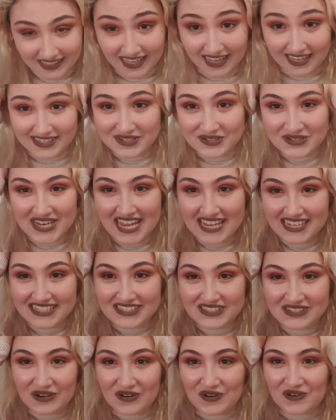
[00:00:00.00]
yeah, so
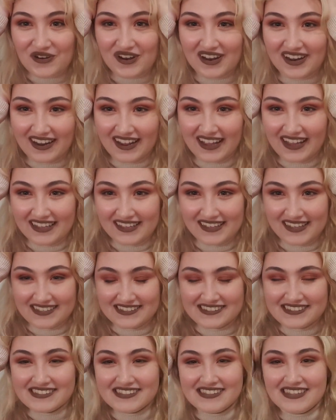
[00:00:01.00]
next story
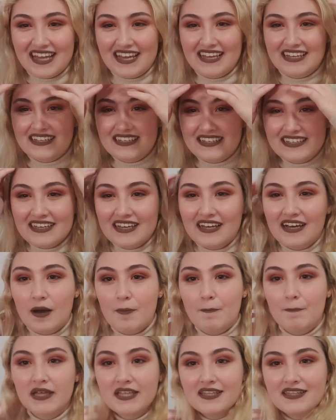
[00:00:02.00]
is like
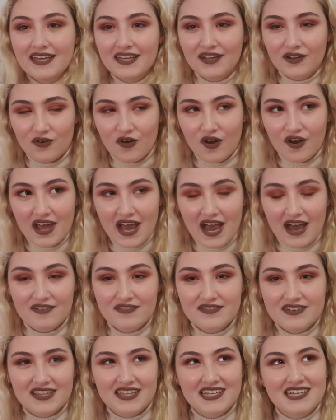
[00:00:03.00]
a bit later on
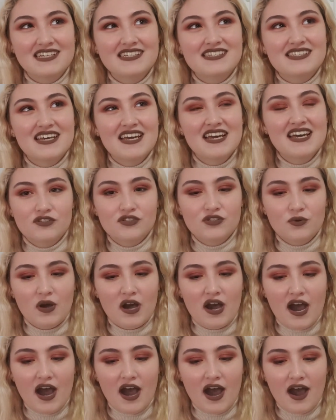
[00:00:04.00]
after this.
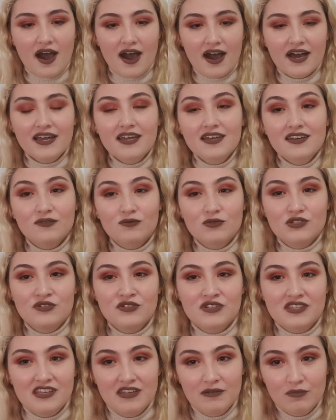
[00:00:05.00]
So I was
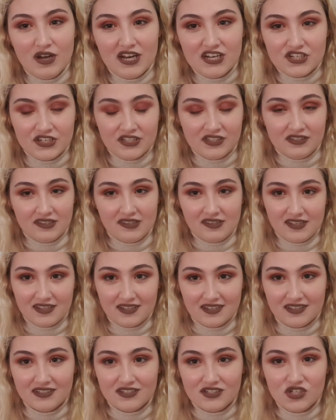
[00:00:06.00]
under the impression
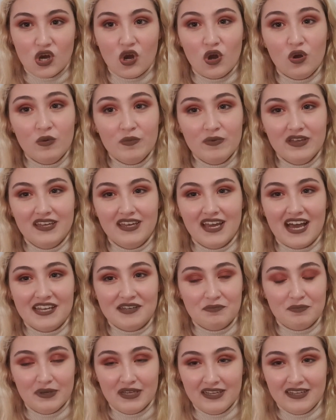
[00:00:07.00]
that Toby
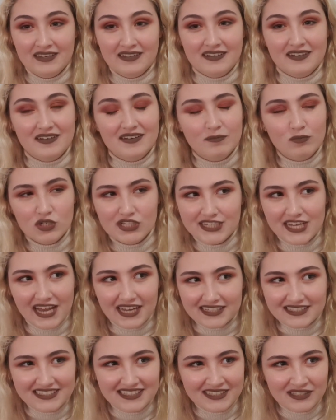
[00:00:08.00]
had been
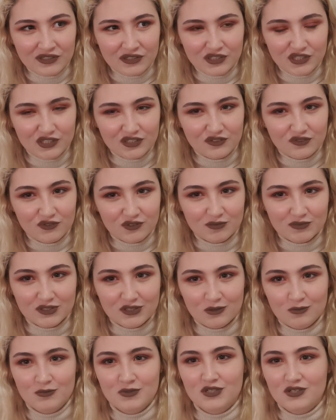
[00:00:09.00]
protecting us from
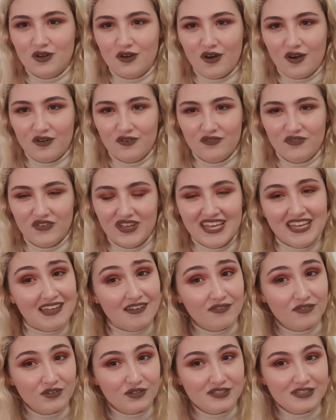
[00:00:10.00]
some sort of
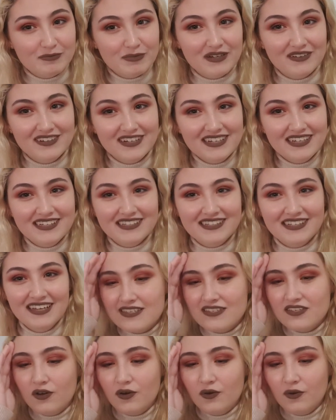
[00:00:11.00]
evil spirit.
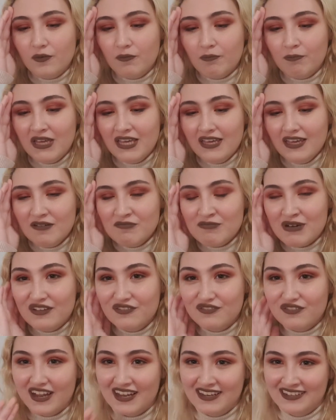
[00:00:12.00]
So, me and my
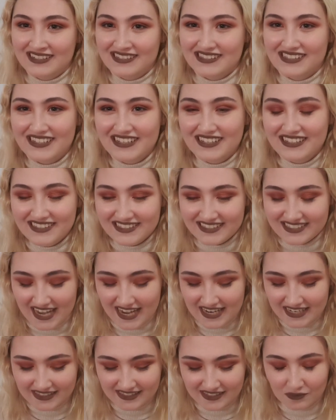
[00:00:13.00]
friend
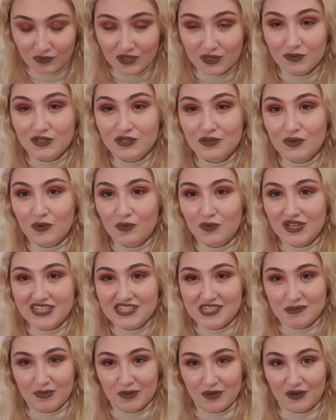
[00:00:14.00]
decided that we would do a
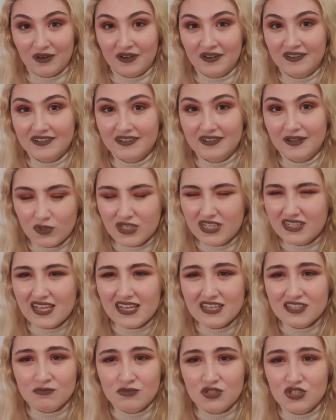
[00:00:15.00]
Ouija board. We did
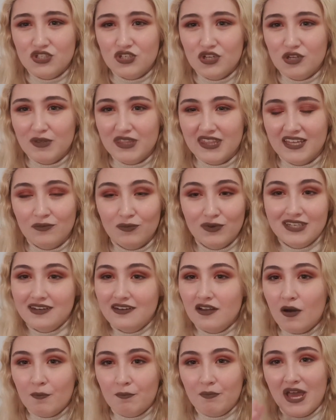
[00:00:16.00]
like some stupid thing. We
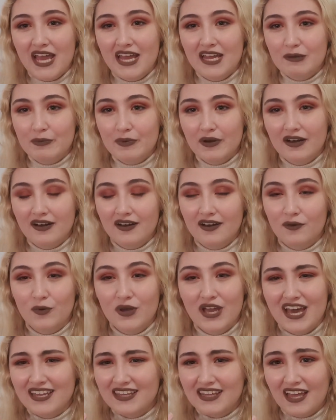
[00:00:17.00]
did it on paper.
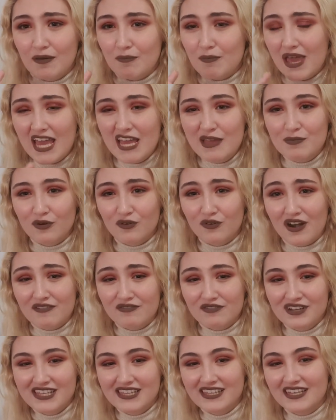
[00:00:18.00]
We had like paper
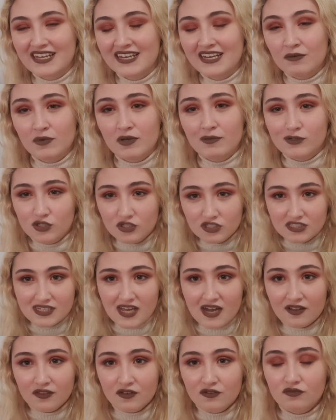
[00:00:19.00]
everything and we were just
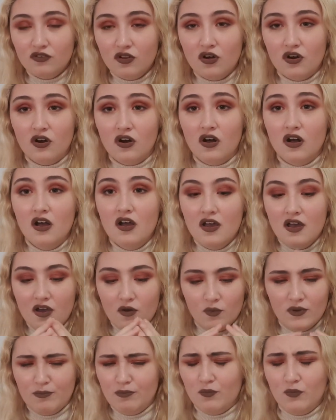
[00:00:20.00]
sat on the floor.
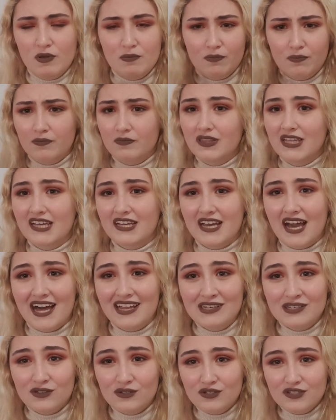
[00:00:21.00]
We, we lit
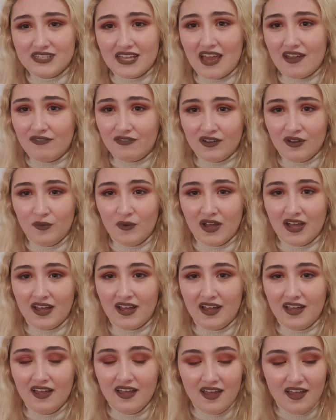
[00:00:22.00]
candles
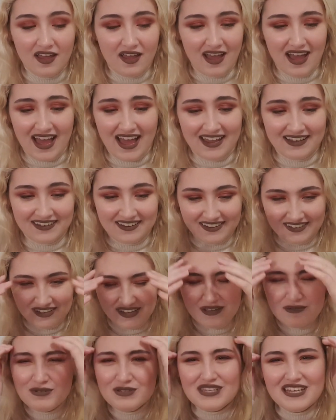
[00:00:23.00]
everywhere and
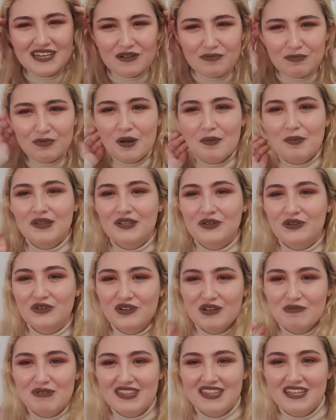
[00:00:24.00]
it was like a proper little
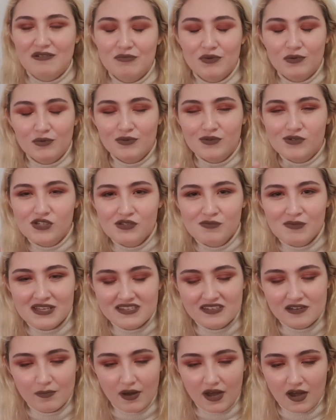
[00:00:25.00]
creepy thing, but we were just
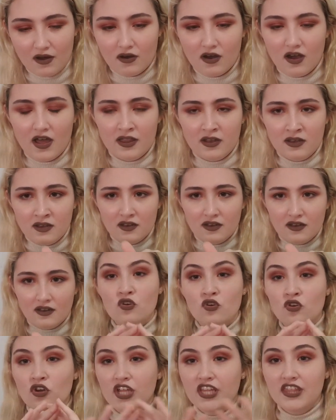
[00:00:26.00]
messing about and
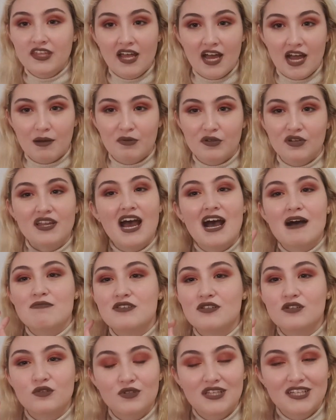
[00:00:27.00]
nothing happened.
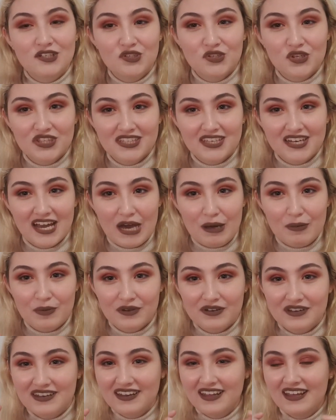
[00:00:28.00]
Absolutely nothing
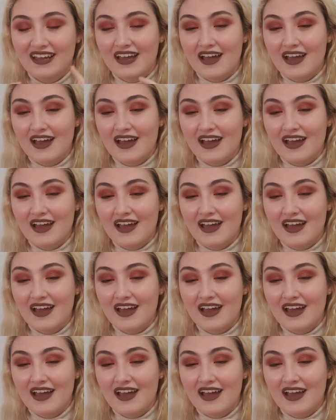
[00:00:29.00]
happened.